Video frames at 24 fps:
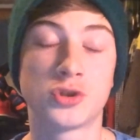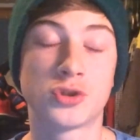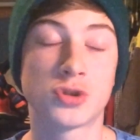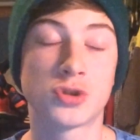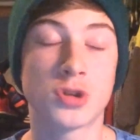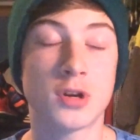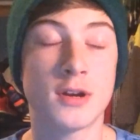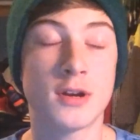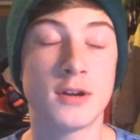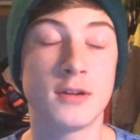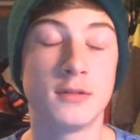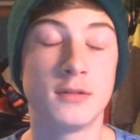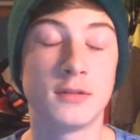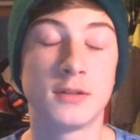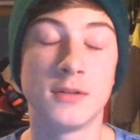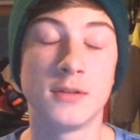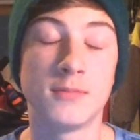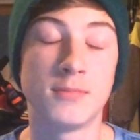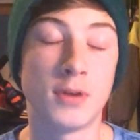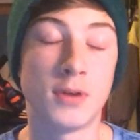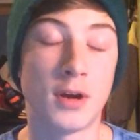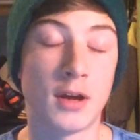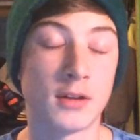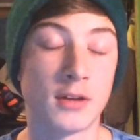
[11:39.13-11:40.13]
trying to
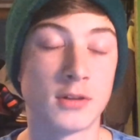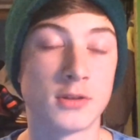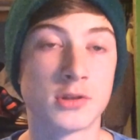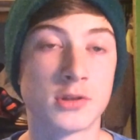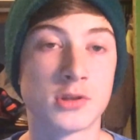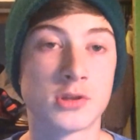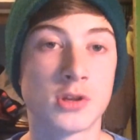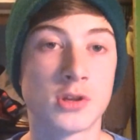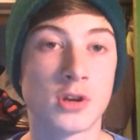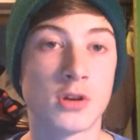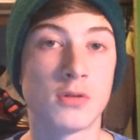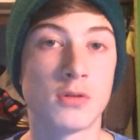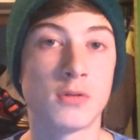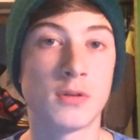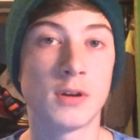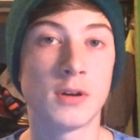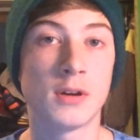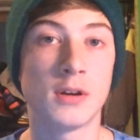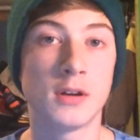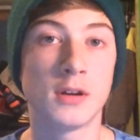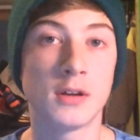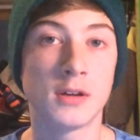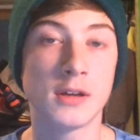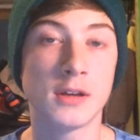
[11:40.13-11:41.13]
get by.
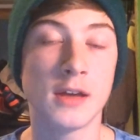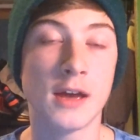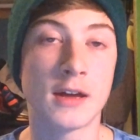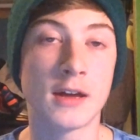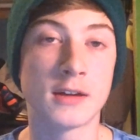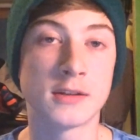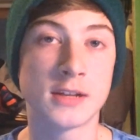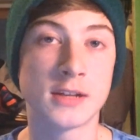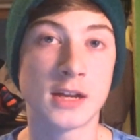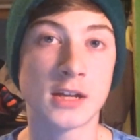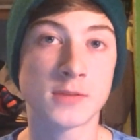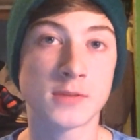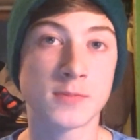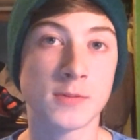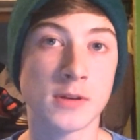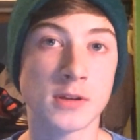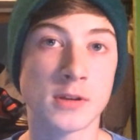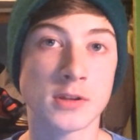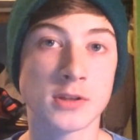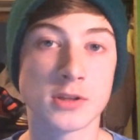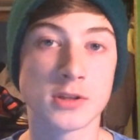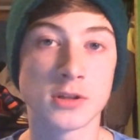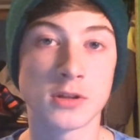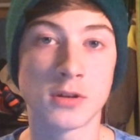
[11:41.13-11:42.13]
So yeah, Dad's
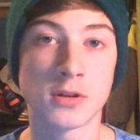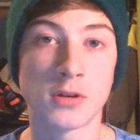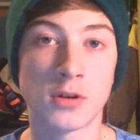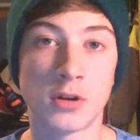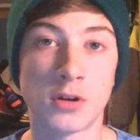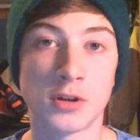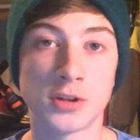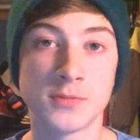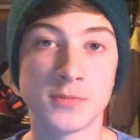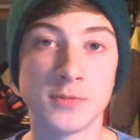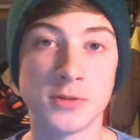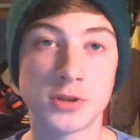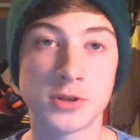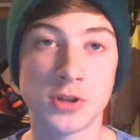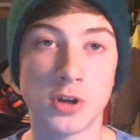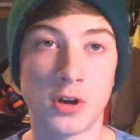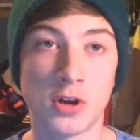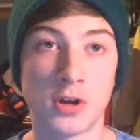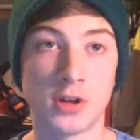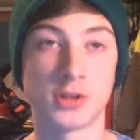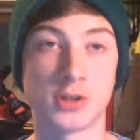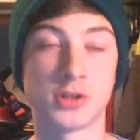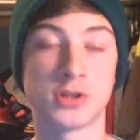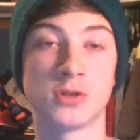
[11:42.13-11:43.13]
Pasta, Ultimate
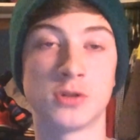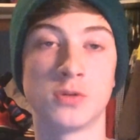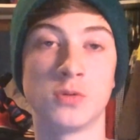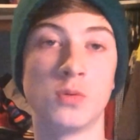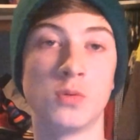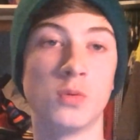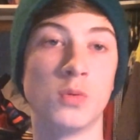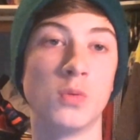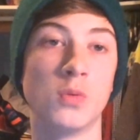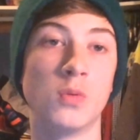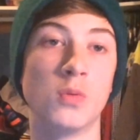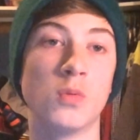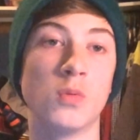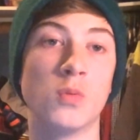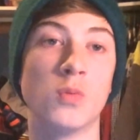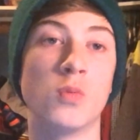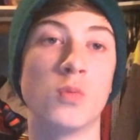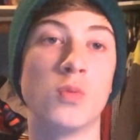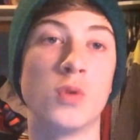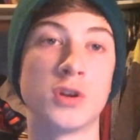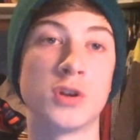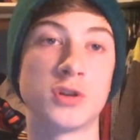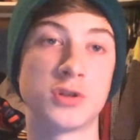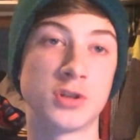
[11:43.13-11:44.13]
Josh,
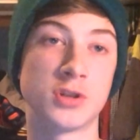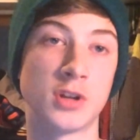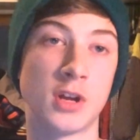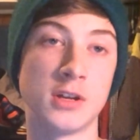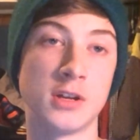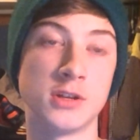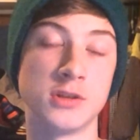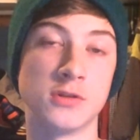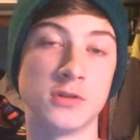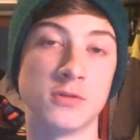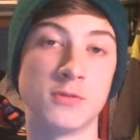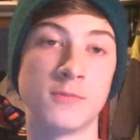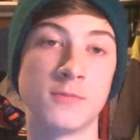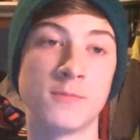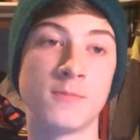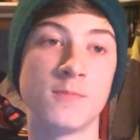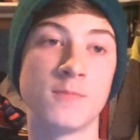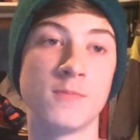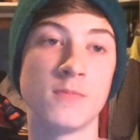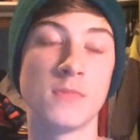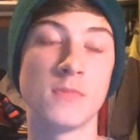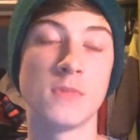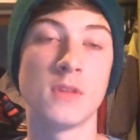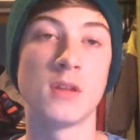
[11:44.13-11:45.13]
what should I do?
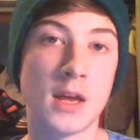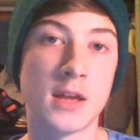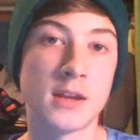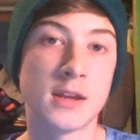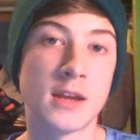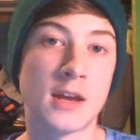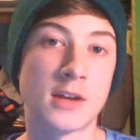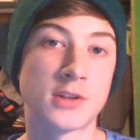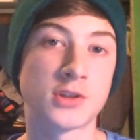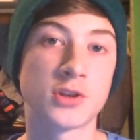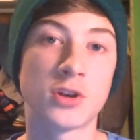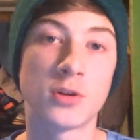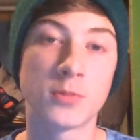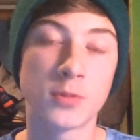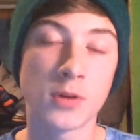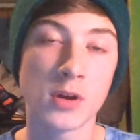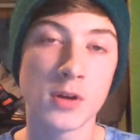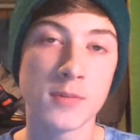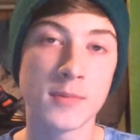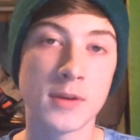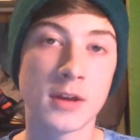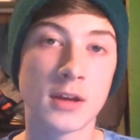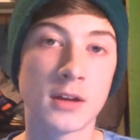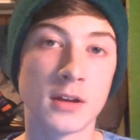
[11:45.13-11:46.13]
And yeah, so I'll
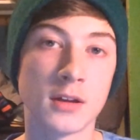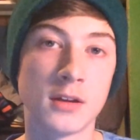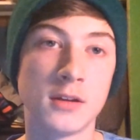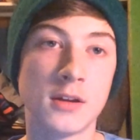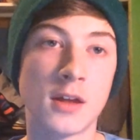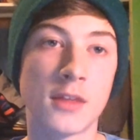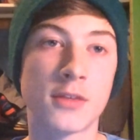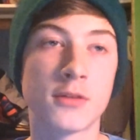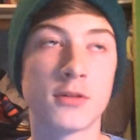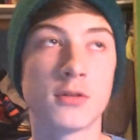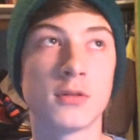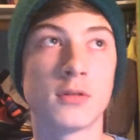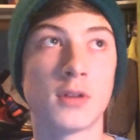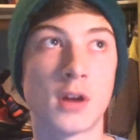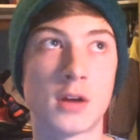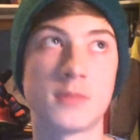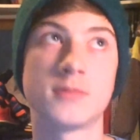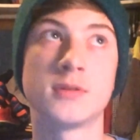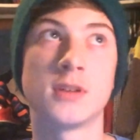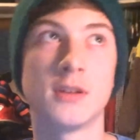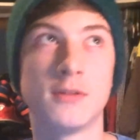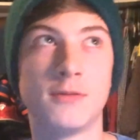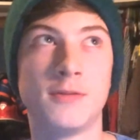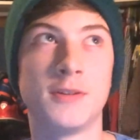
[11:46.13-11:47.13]
probably make another
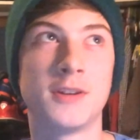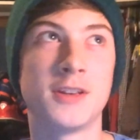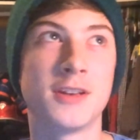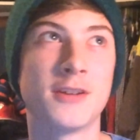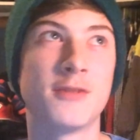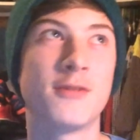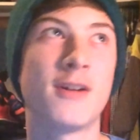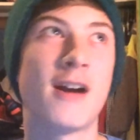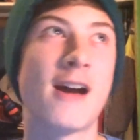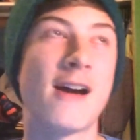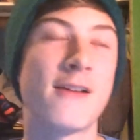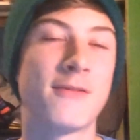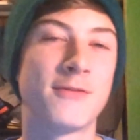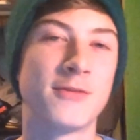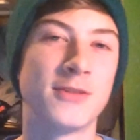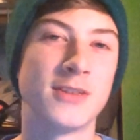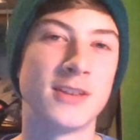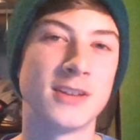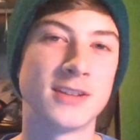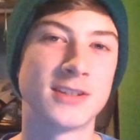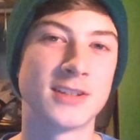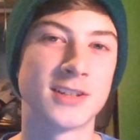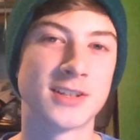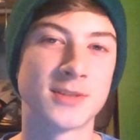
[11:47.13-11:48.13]
update video after
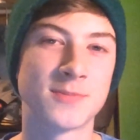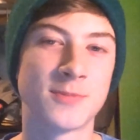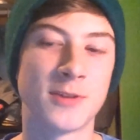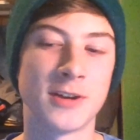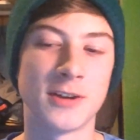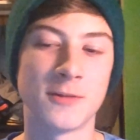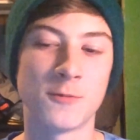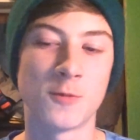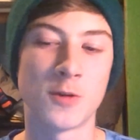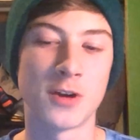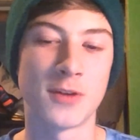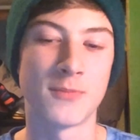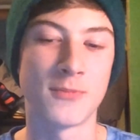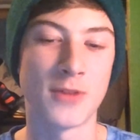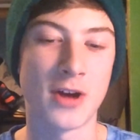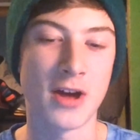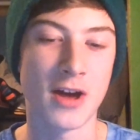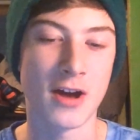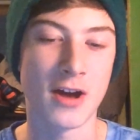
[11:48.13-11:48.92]
this explaining what